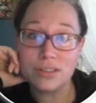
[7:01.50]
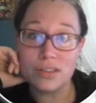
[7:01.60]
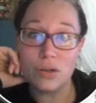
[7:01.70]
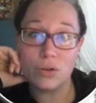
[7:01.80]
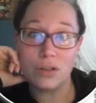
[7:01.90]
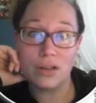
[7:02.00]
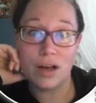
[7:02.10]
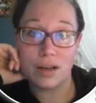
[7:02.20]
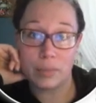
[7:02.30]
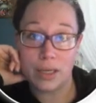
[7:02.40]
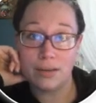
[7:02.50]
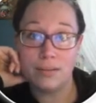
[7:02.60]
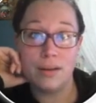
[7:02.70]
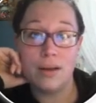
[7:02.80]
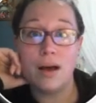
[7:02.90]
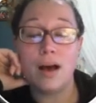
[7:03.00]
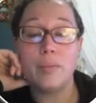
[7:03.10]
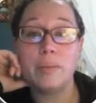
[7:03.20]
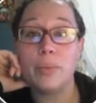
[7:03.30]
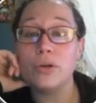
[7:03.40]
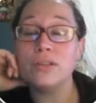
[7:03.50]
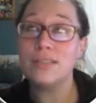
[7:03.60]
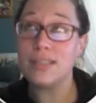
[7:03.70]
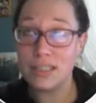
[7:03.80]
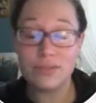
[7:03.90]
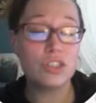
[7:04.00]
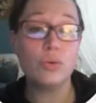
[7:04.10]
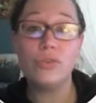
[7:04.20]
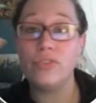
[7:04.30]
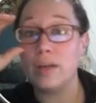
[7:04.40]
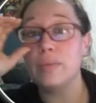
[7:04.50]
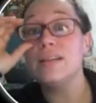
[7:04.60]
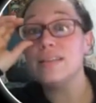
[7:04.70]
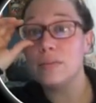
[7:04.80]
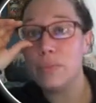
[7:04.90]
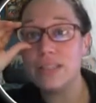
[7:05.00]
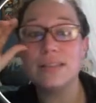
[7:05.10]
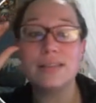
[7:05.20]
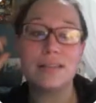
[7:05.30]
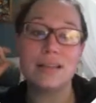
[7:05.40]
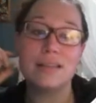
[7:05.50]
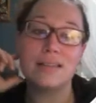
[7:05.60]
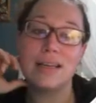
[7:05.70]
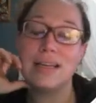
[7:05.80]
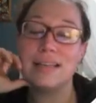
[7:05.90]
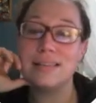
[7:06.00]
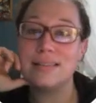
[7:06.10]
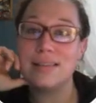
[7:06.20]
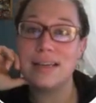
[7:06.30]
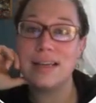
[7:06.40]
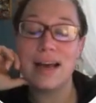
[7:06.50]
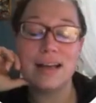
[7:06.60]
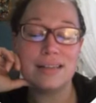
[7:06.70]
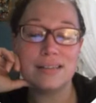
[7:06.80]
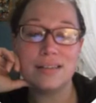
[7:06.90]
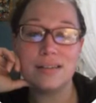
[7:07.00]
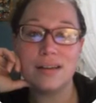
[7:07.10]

the local economy. It burdens individual families and businesses. It has